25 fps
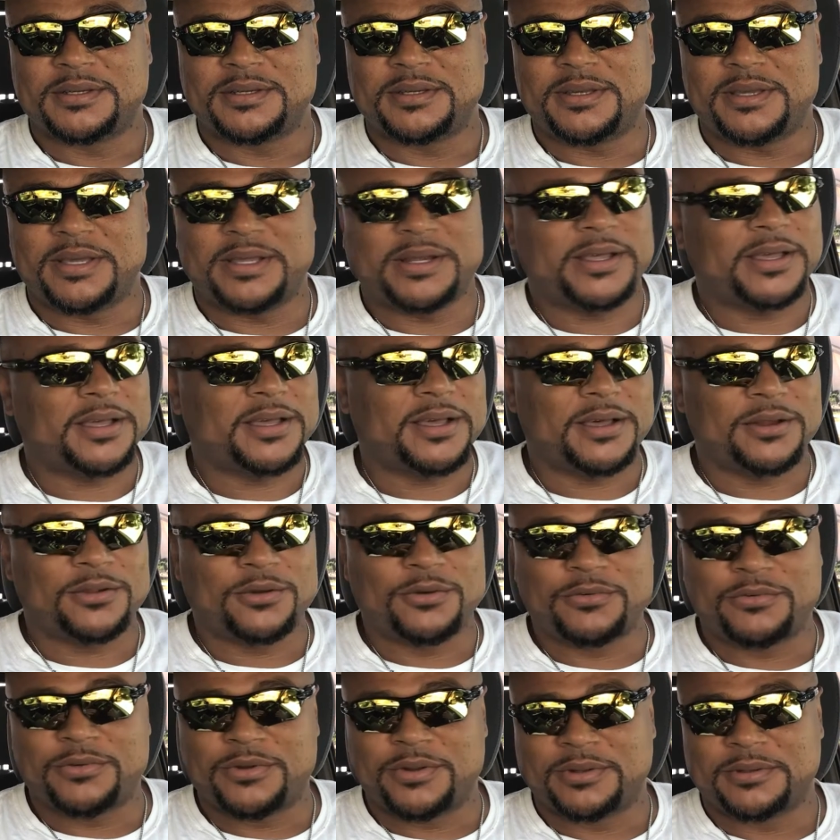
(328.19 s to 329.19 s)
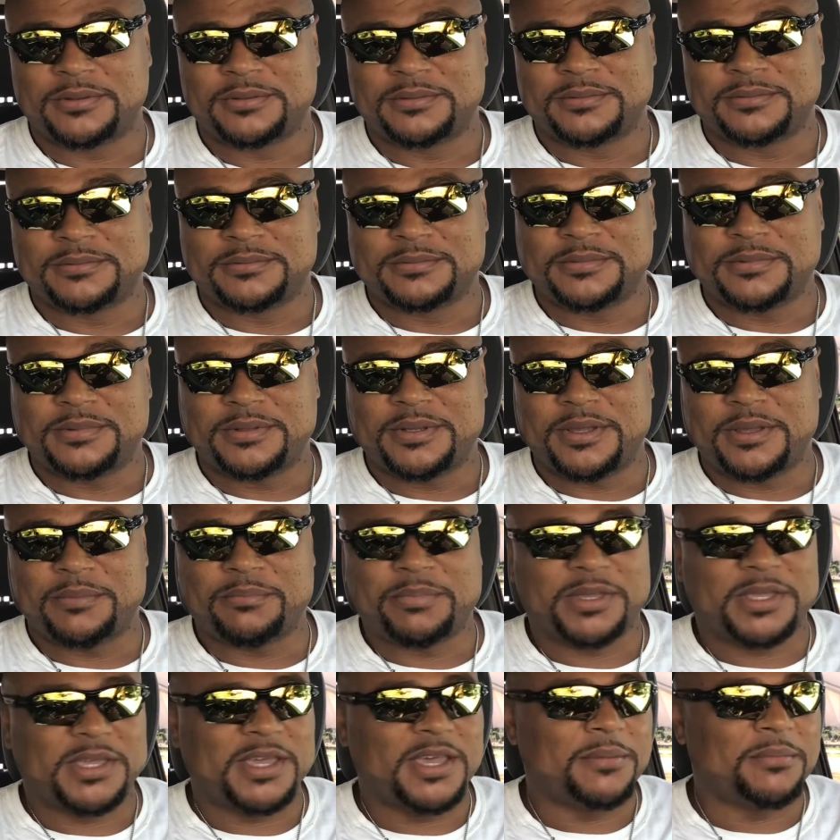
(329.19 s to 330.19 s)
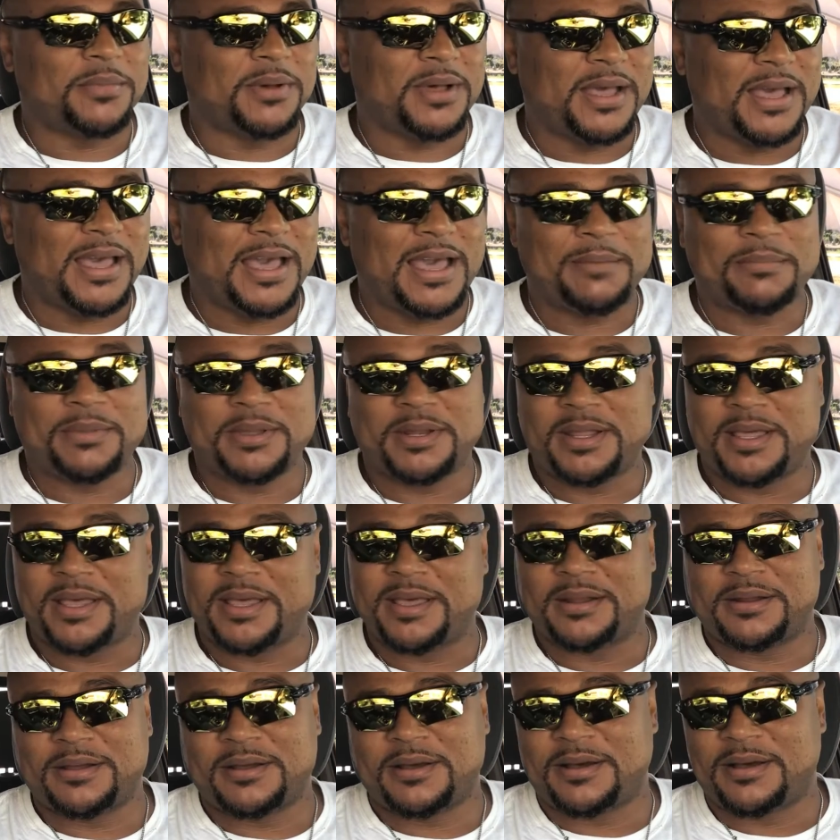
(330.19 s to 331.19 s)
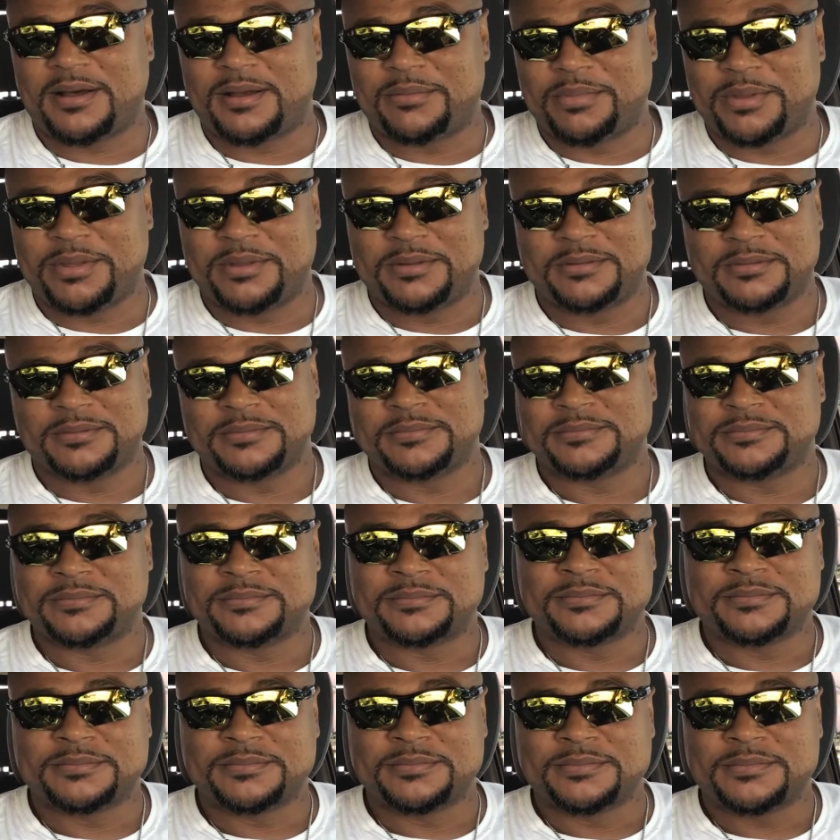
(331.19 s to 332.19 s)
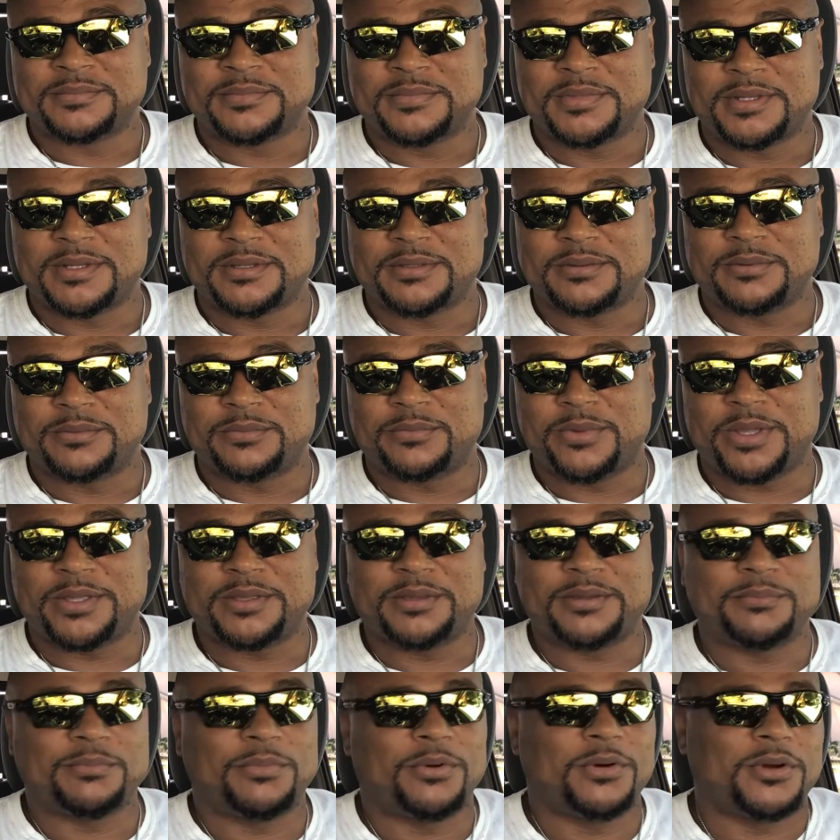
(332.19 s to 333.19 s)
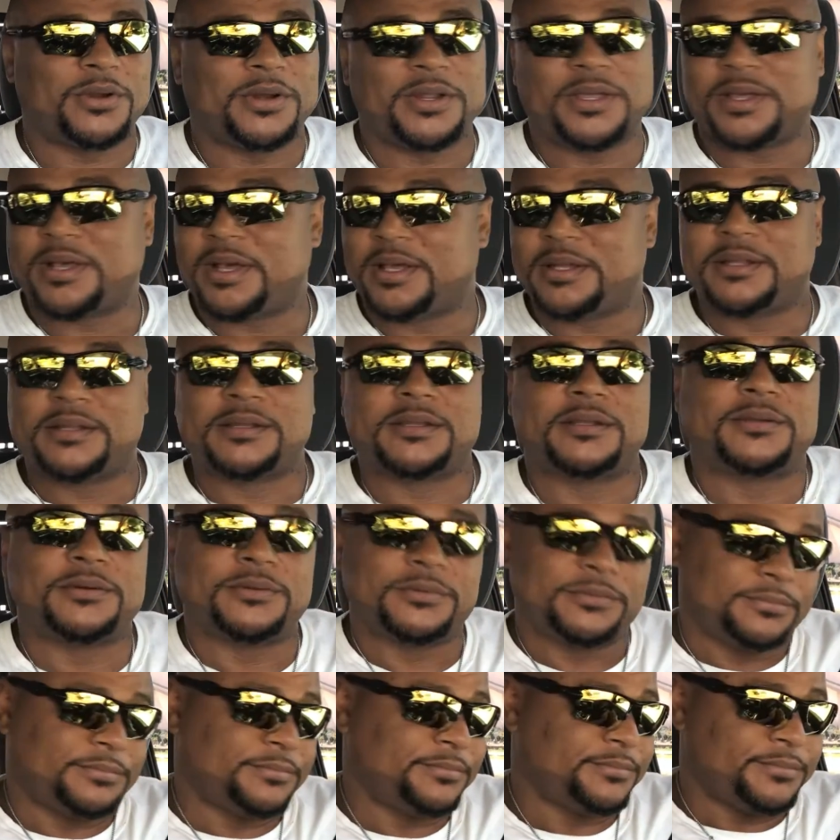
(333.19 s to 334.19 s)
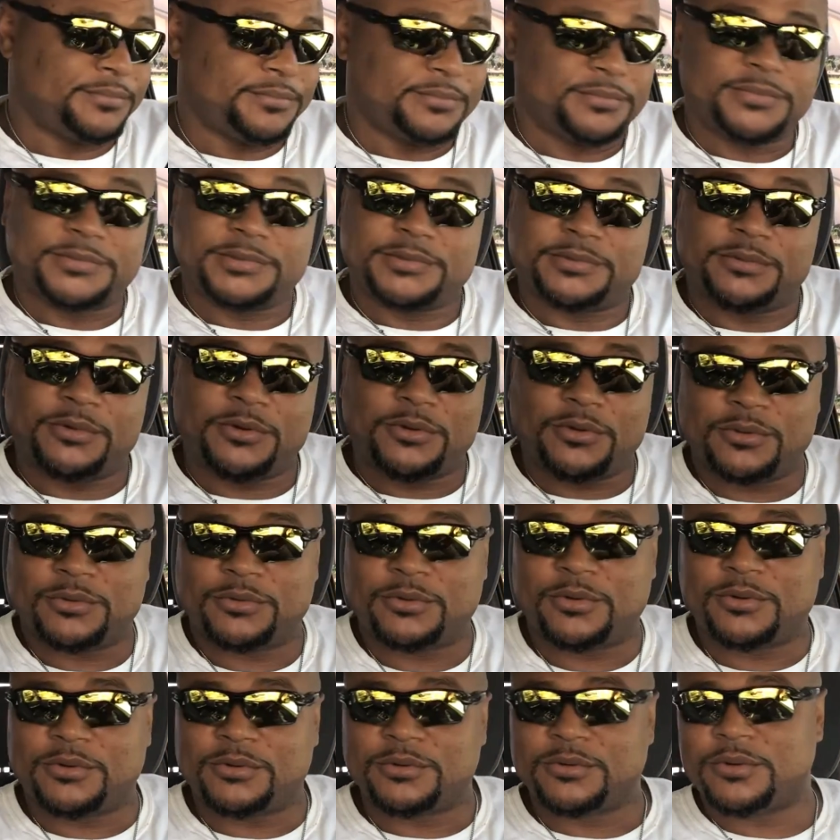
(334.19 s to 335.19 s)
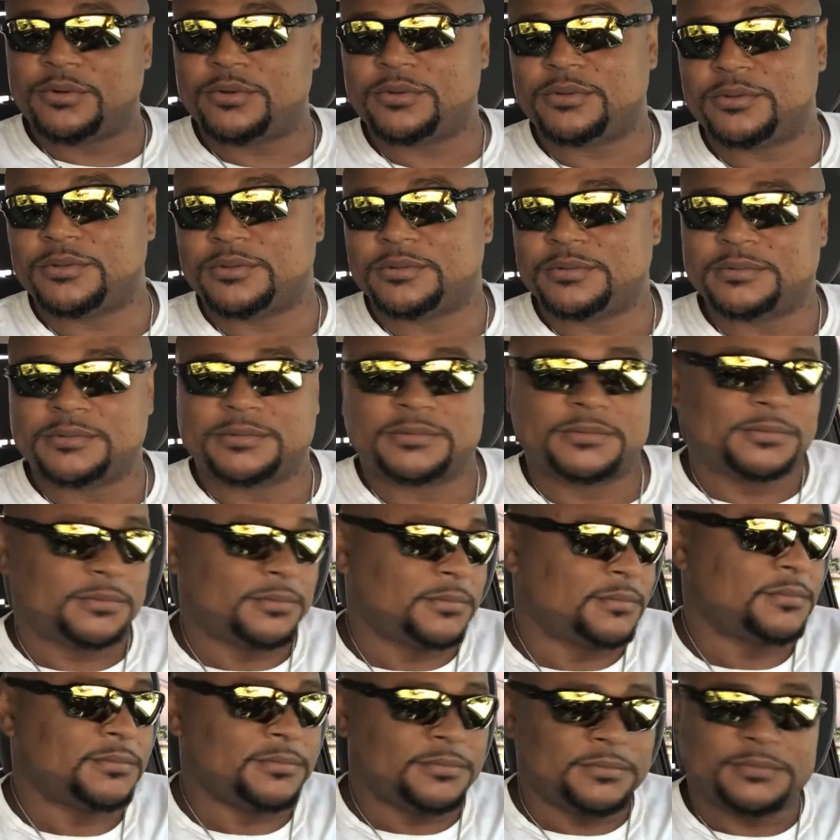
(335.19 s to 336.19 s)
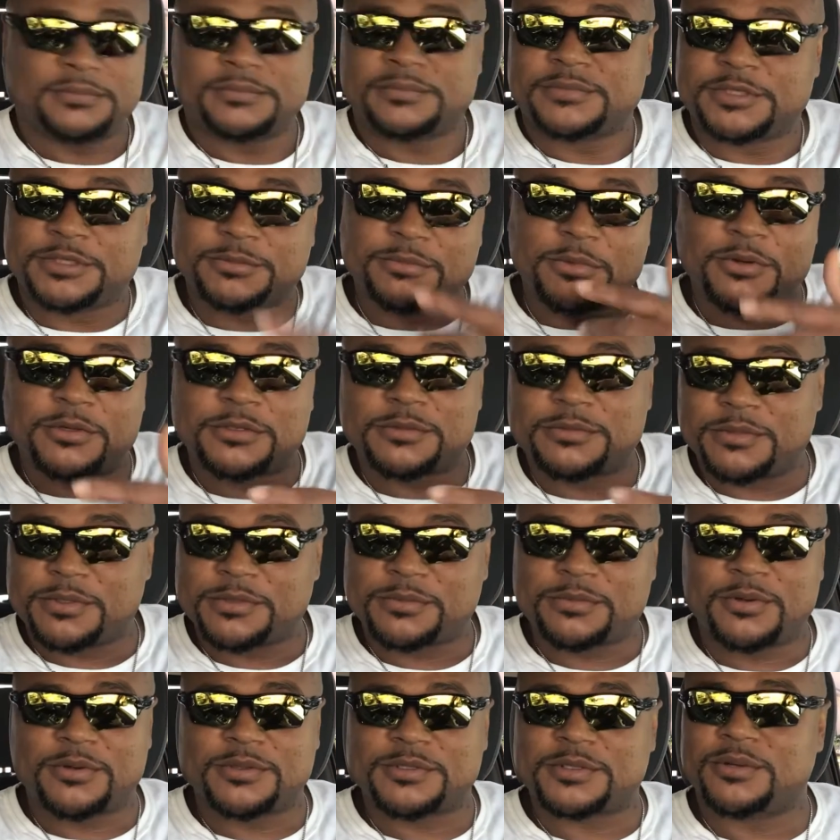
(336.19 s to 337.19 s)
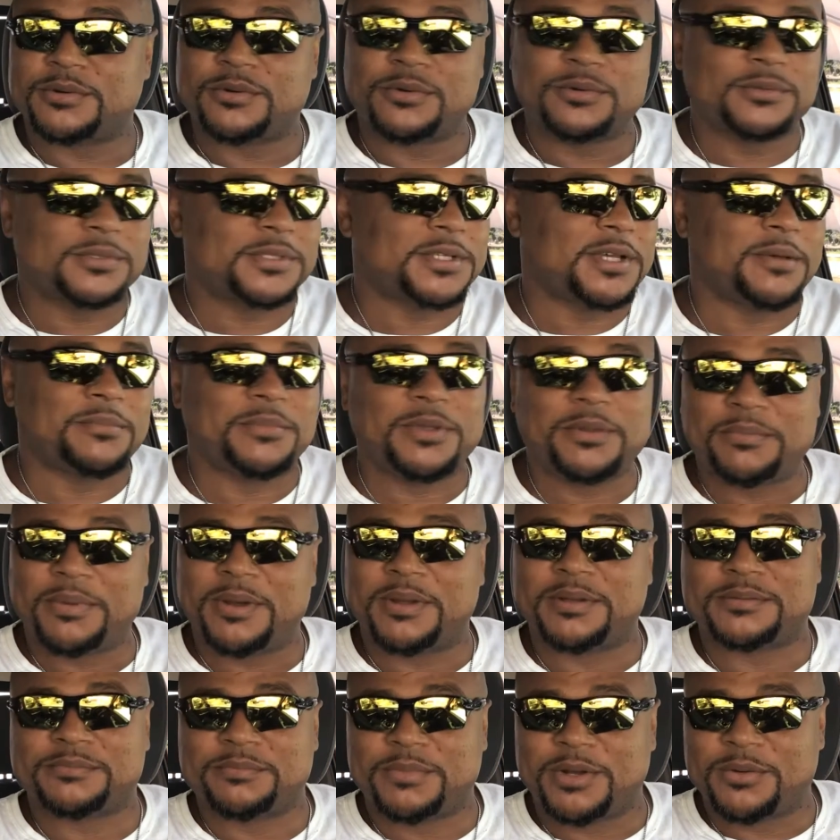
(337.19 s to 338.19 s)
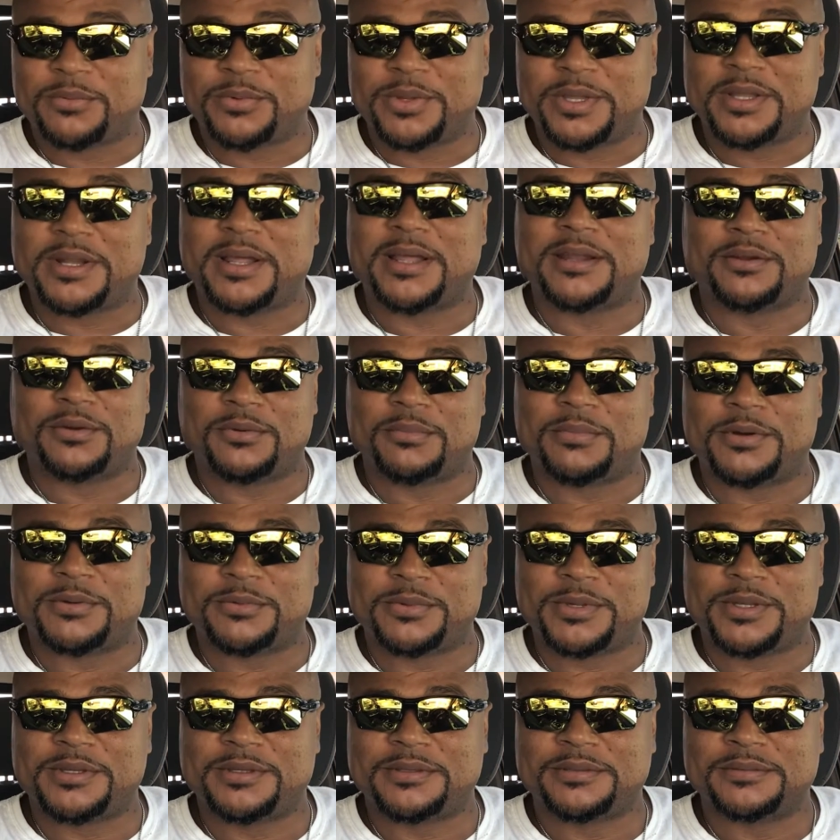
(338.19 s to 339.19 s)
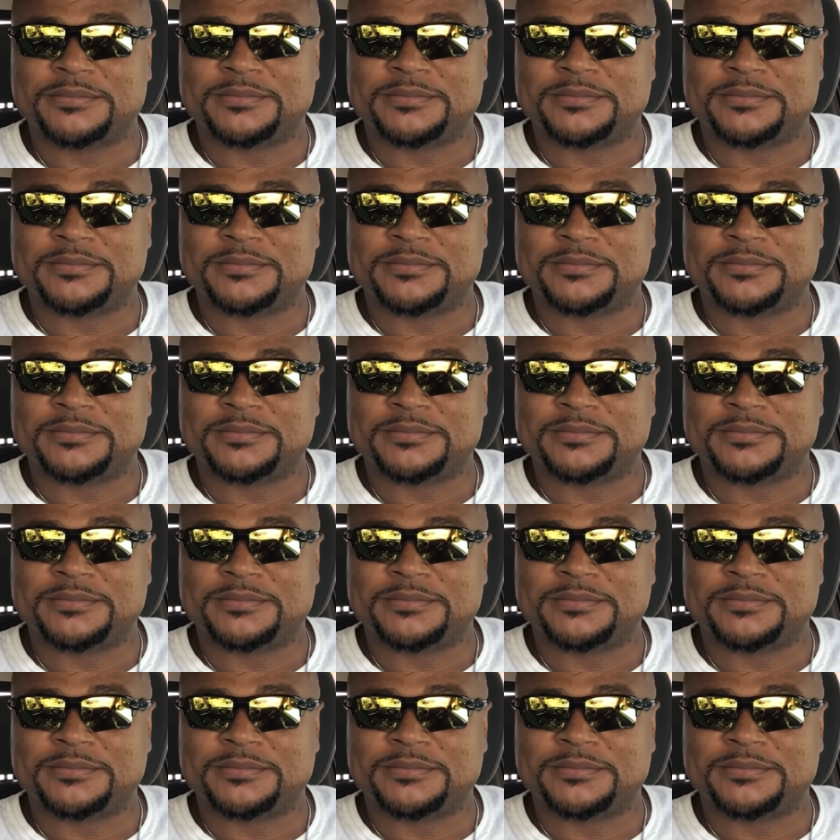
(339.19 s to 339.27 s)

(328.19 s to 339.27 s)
And I got over it. It became a habit and a hobby. When you're bored, ain't got nothing to do, roll. Smoke. So don't tell me about weed. I know about weed.